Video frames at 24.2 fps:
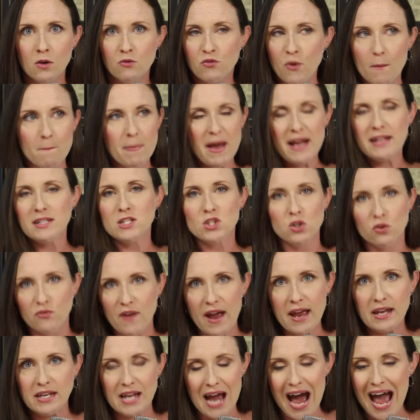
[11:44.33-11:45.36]
from
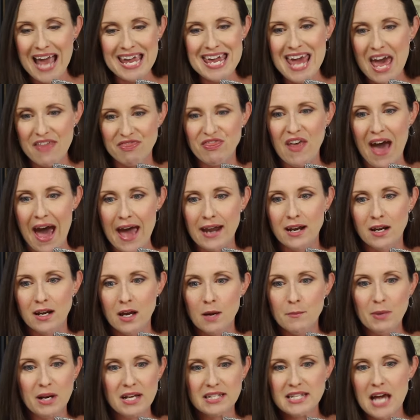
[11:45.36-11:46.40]
Pennsylvania. I get that.
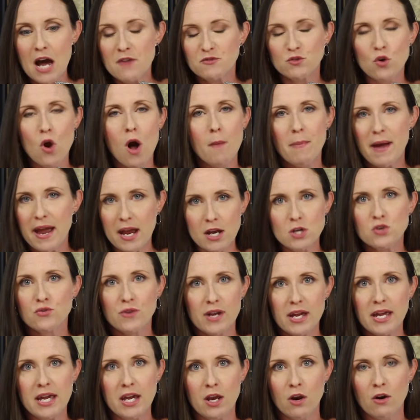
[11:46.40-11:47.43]
Because after all,
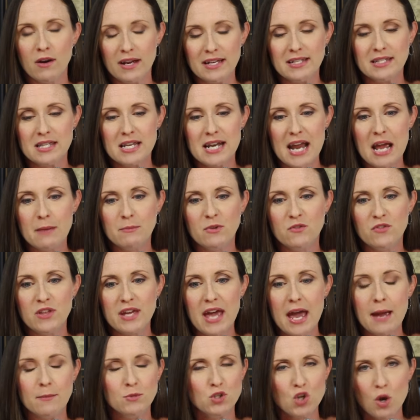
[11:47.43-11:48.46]
pandering here is the name of the
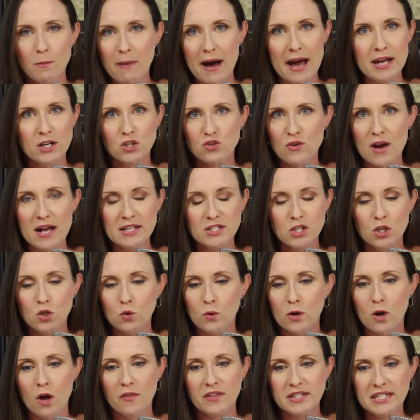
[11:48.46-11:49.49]
game. Joe Biden tries to
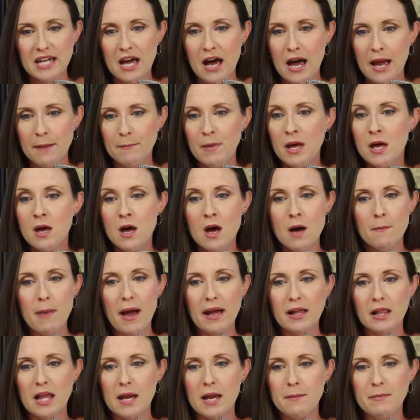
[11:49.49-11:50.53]
do it all the time
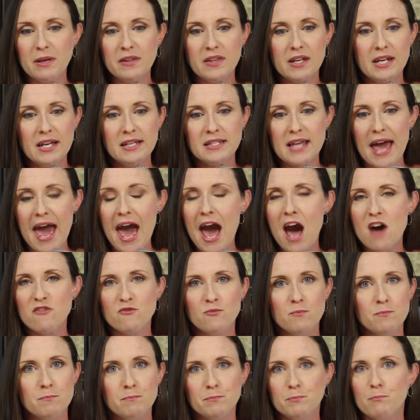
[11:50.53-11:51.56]
by claiming that he's a half
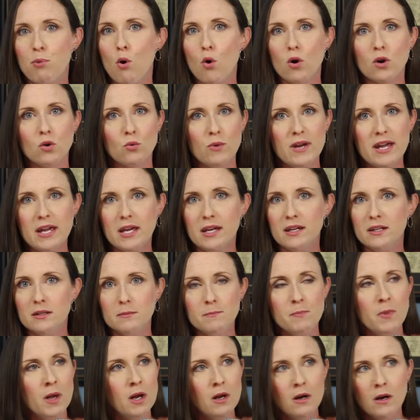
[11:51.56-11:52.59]
Puerto
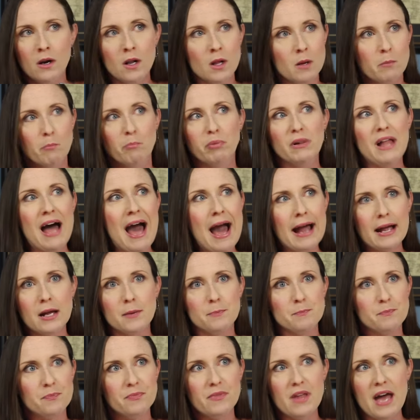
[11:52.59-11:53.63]
Rican
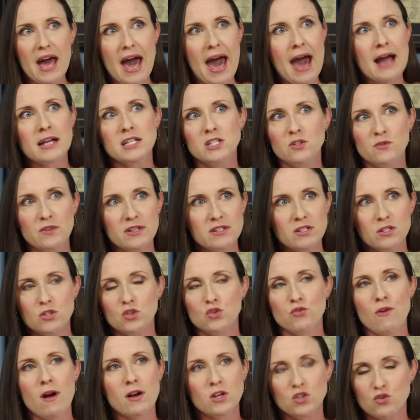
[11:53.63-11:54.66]
black activist
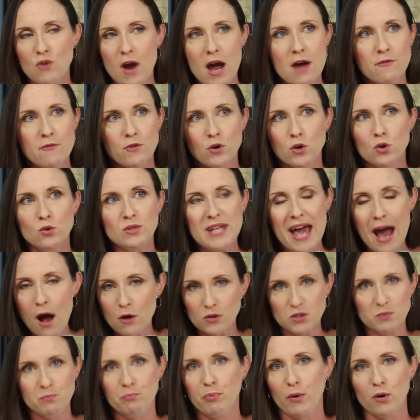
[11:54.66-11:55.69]
truck driver whose
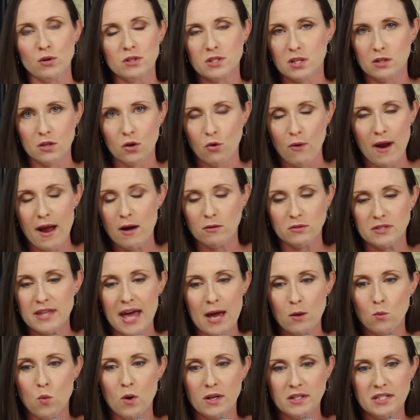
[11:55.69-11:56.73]
house burnt to the ground
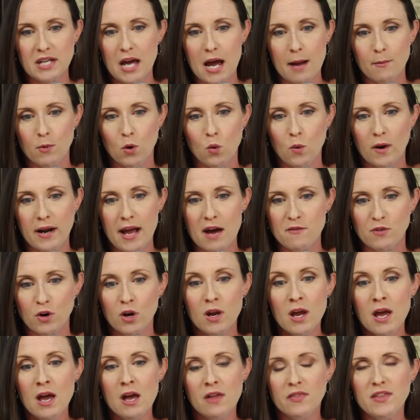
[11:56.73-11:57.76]
that one time or whatever.
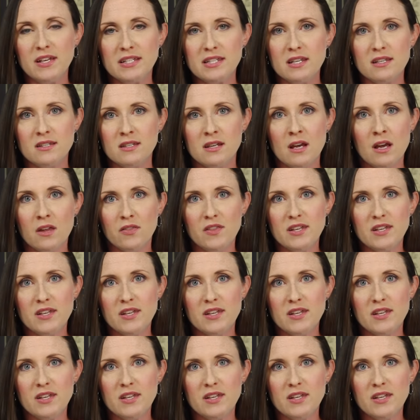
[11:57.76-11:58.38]
This is